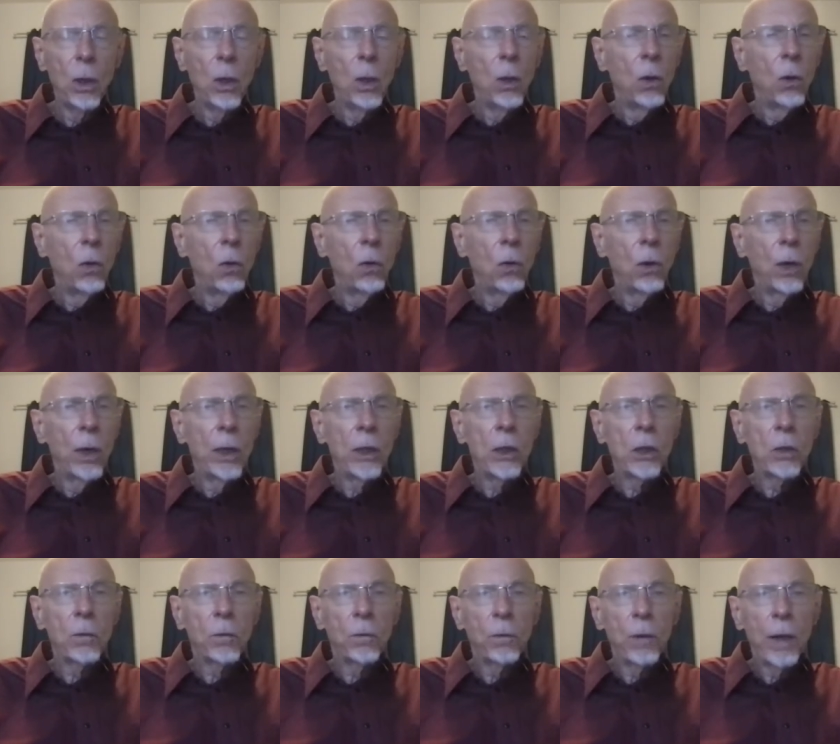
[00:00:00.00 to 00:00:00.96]
or
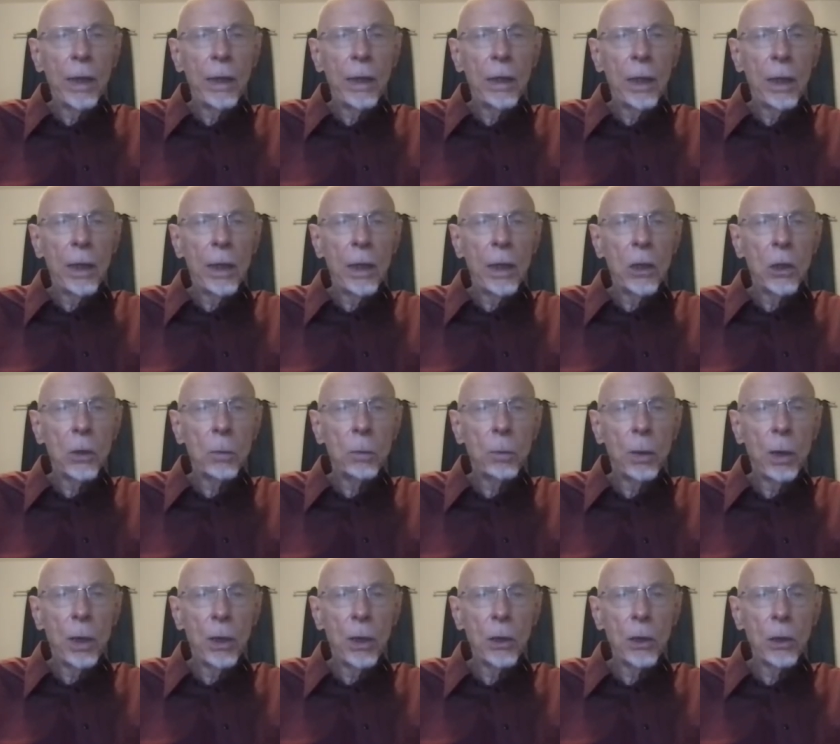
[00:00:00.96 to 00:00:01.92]
as friendly as
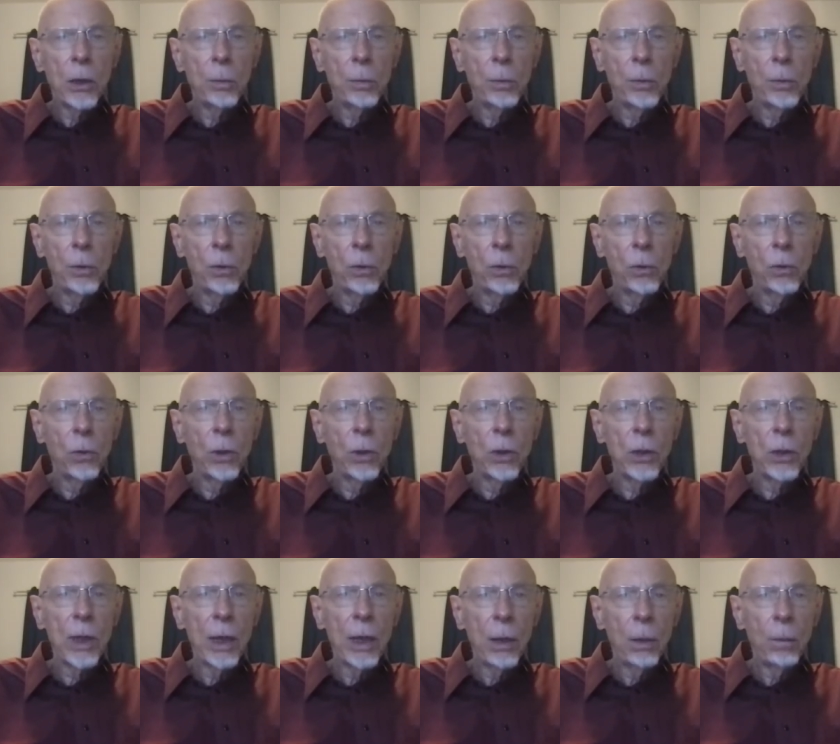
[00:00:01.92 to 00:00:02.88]
possible, or
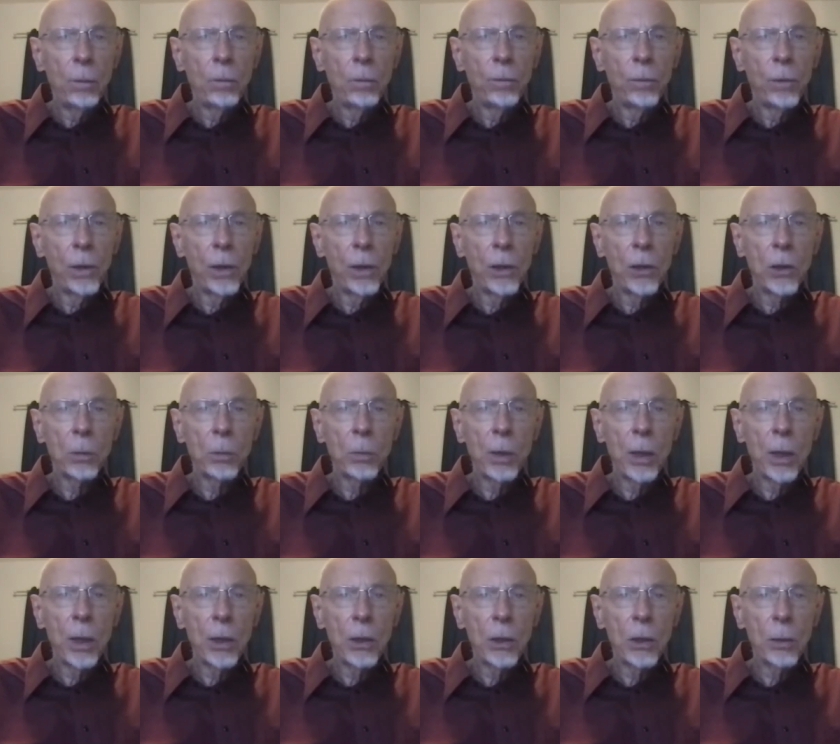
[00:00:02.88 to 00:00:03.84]
as helpful as
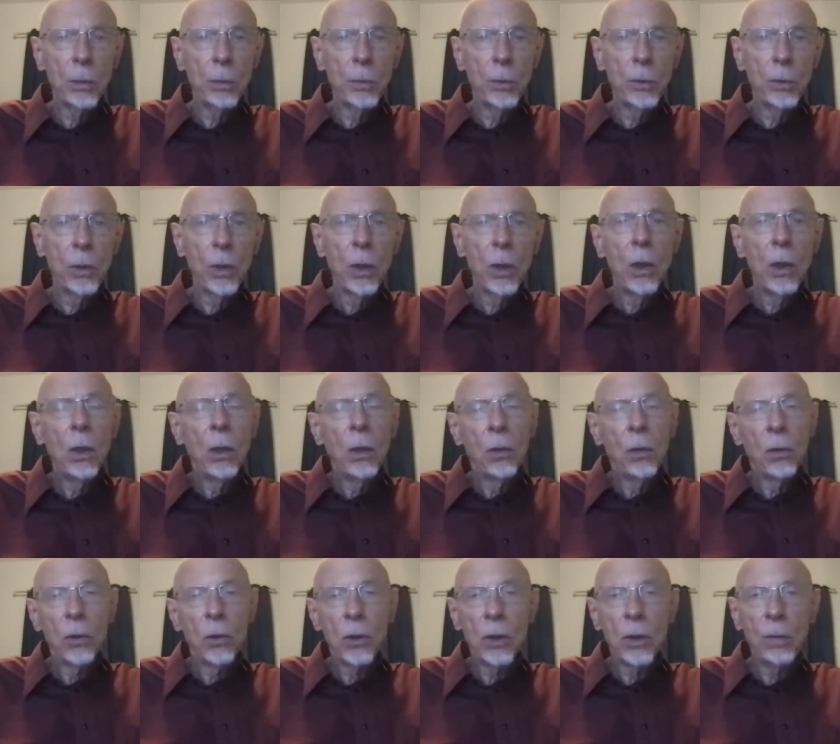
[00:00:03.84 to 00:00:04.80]
possible,
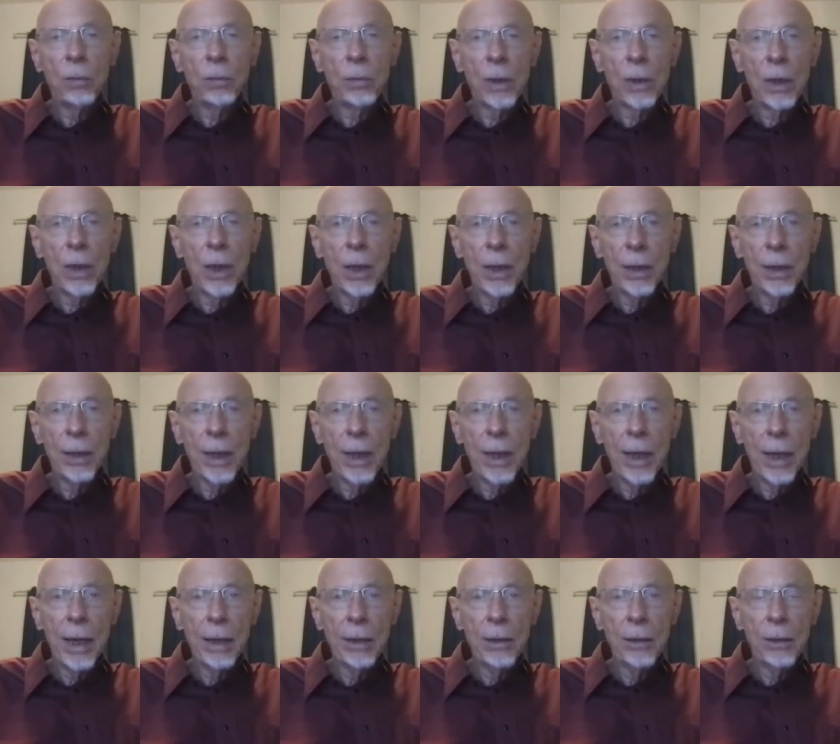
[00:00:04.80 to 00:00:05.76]
or something like
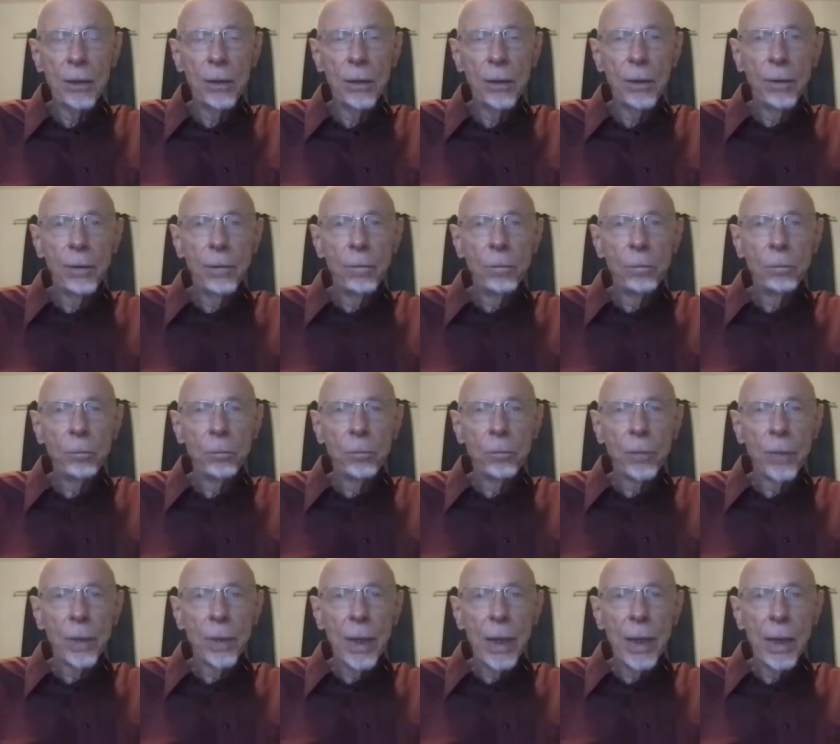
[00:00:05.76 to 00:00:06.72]
that.
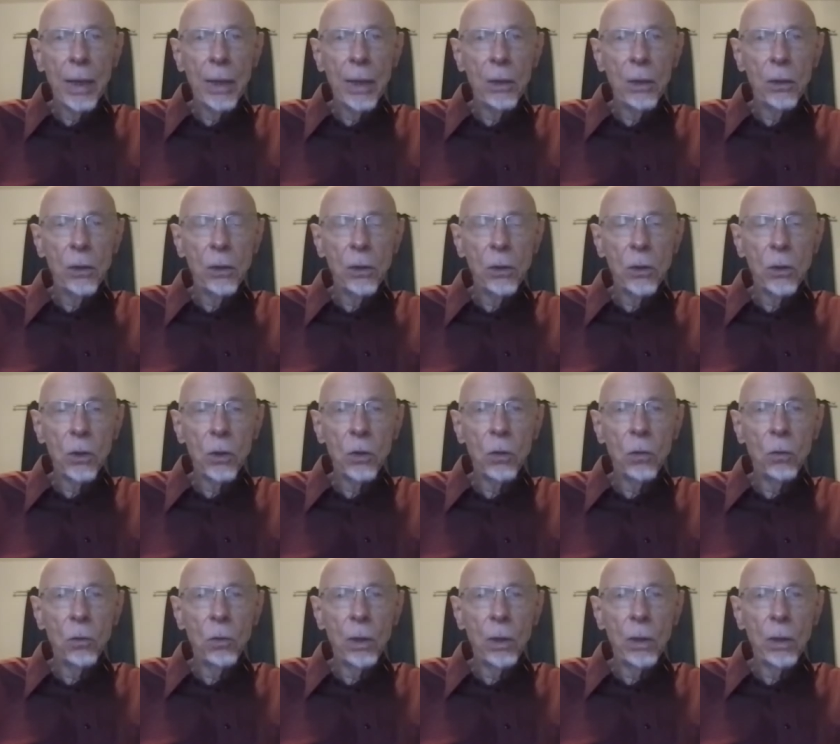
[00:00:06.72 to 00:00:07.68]
And so
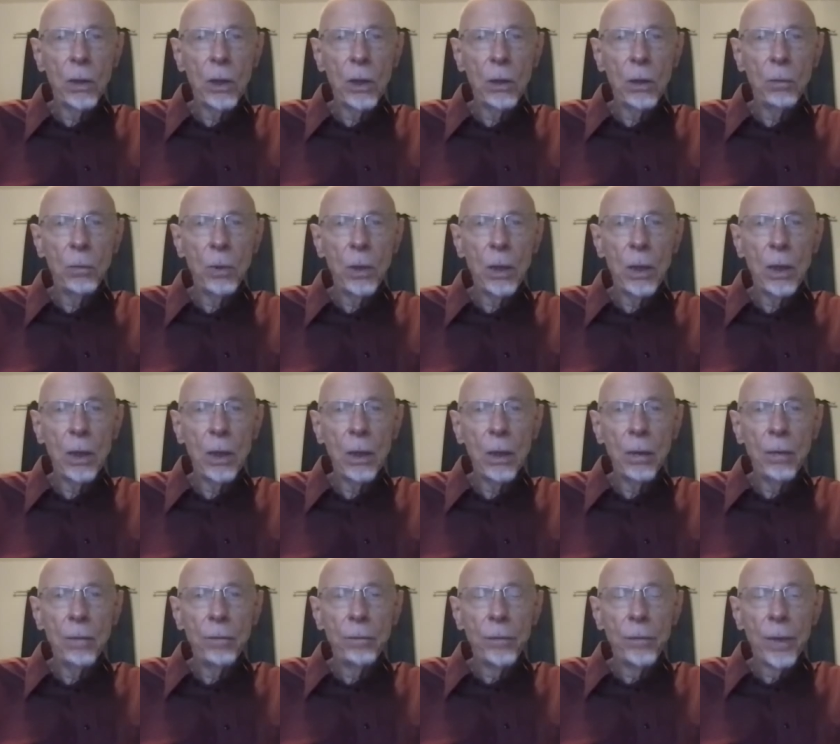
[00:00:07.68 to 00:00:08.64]
one can be
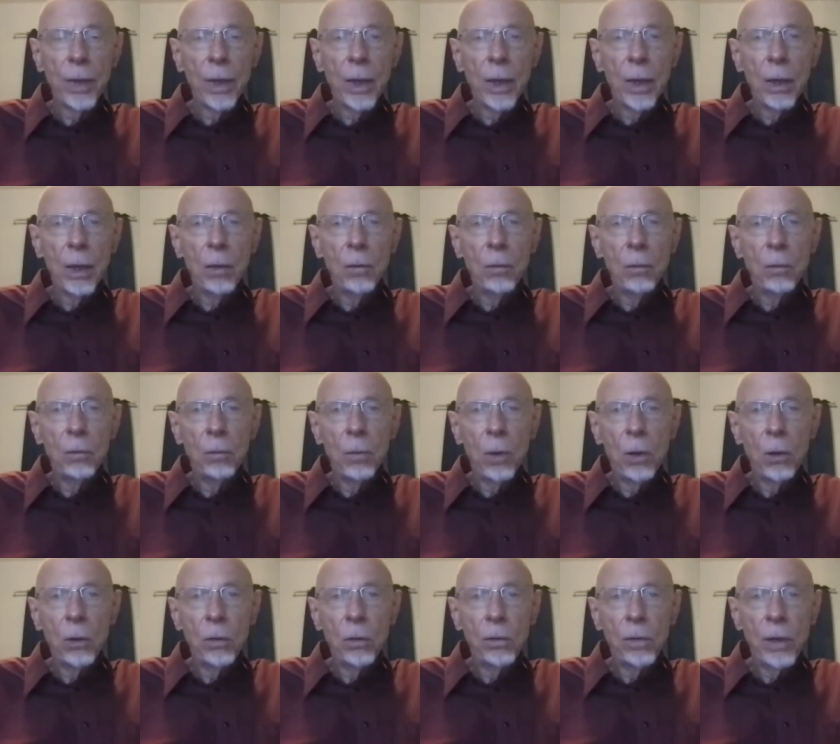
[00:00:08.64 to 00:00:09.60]

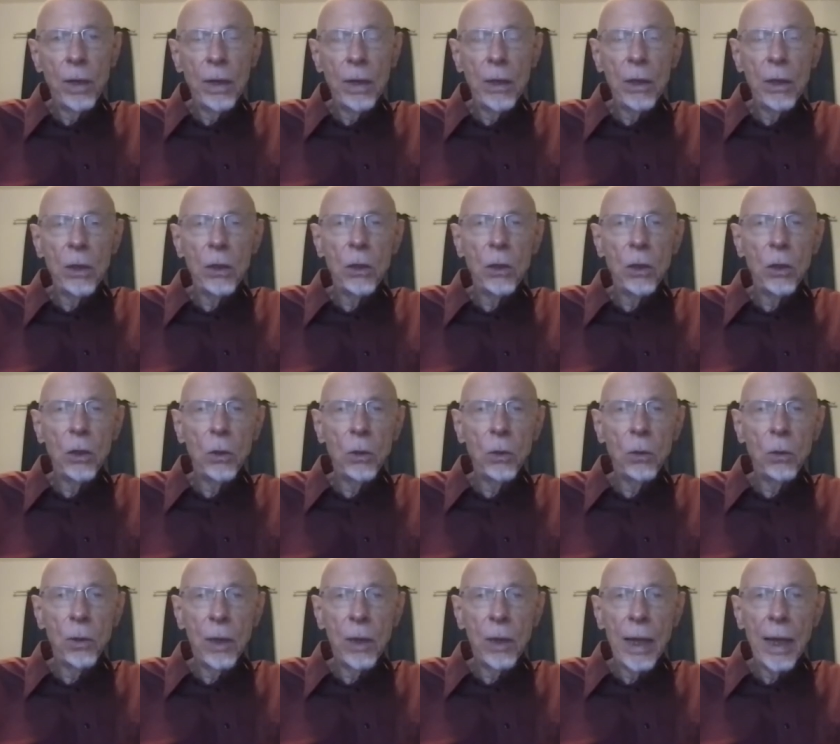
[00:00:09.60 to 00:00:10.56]
motivated to
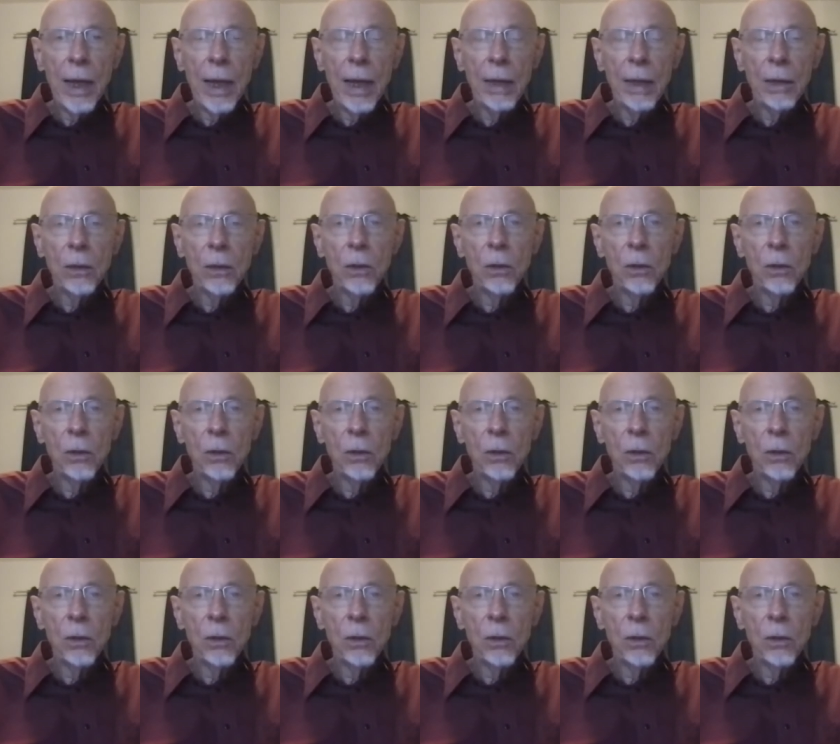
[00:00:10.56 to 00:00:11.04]
do that.